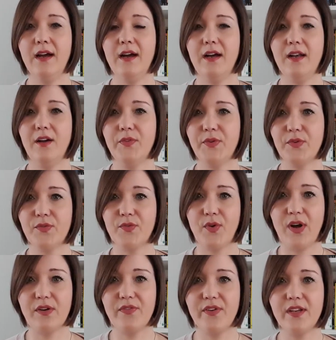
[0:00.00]
a lot of
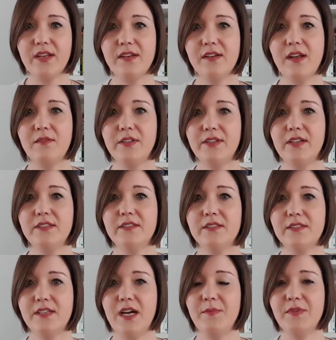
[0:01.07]
traffic nowadays
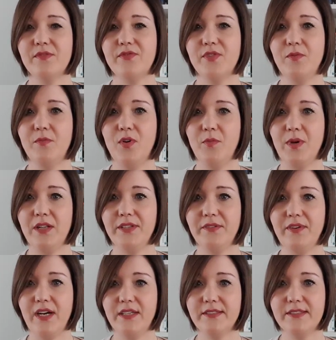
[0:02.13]
is coming from mobile
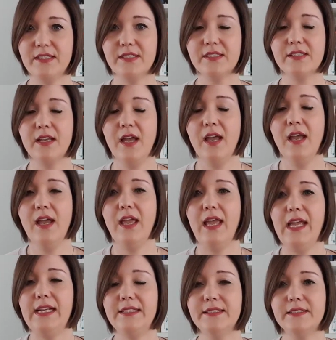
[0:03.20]
devices,
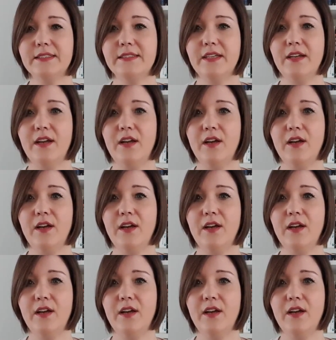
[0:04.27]
and